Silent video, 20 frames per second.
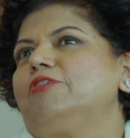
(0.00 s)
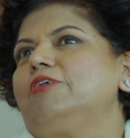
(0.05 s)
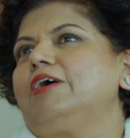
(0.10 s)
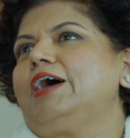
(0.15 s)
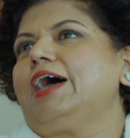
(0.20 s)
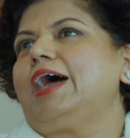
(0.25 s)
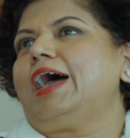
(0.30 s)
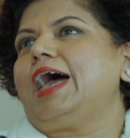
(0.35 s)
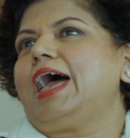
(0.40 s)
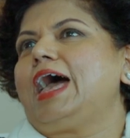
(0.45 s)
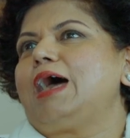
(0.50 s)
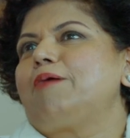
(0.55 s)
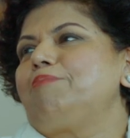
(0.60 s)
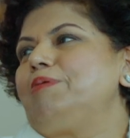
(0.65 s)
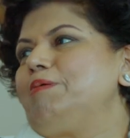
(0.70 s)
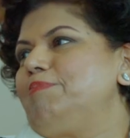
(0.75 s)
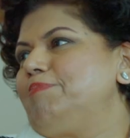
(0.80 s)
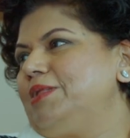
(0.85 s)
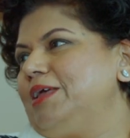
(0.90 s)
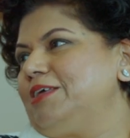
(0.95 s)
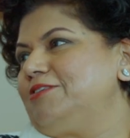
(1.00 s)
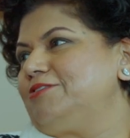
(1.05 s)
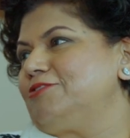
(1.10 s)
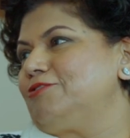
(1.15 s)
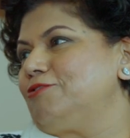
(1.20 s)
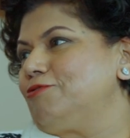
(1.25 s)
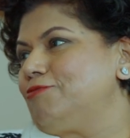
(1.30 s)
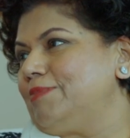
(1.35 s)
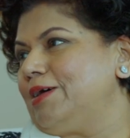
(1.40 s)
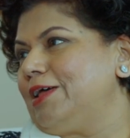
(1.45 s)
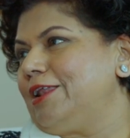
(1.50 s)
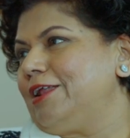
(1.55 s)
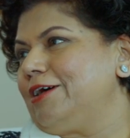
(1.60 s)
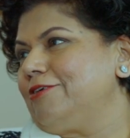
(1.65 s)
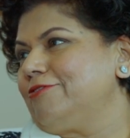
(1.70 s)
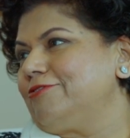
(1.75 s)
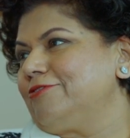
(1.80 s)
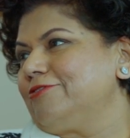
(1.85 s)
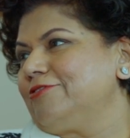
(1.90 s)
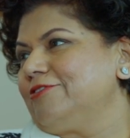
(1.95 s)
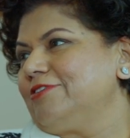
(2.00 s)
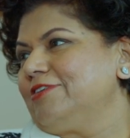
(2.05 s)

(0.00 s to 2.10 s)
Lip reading: the happy places of my life.